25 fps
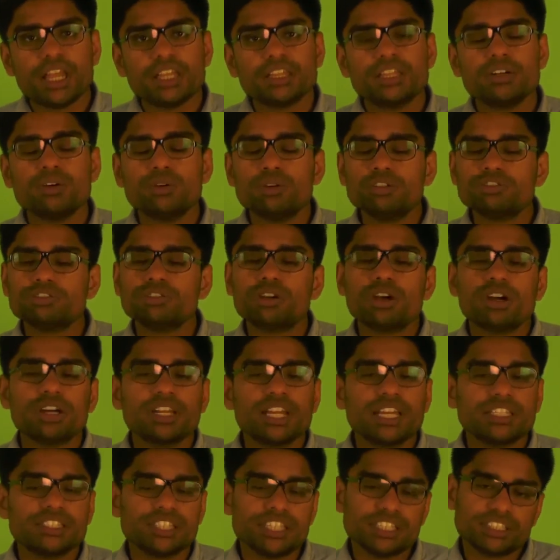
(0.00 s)
The host
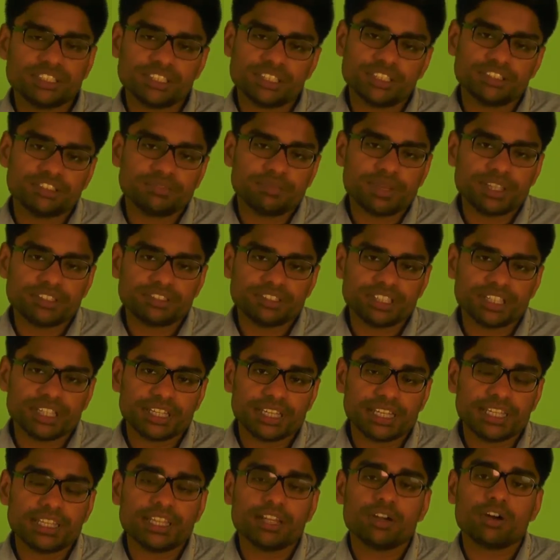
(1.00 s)
organization is
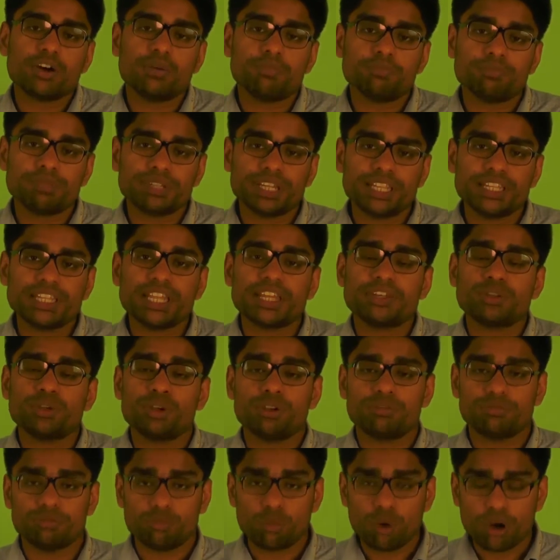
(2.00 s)
basically the company that you
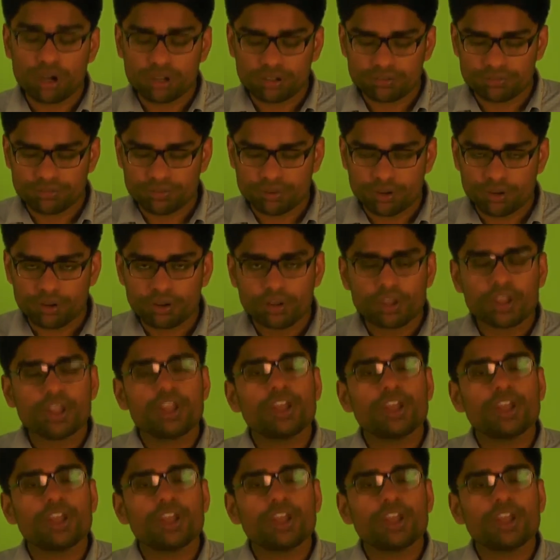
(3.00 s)
have worked for.